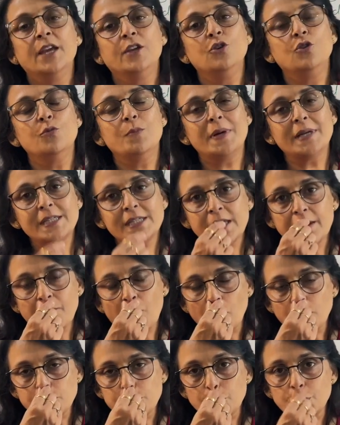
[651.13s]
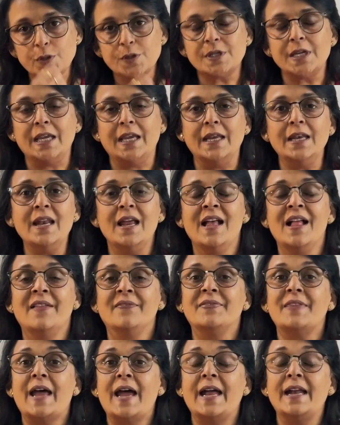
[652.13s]
You must have also seen
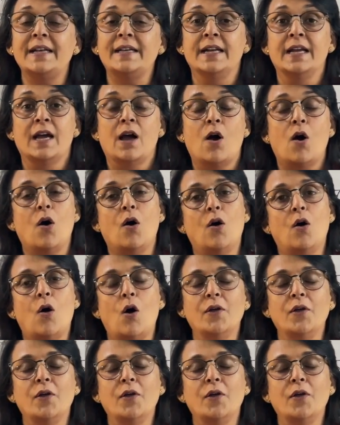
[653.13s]
that uh,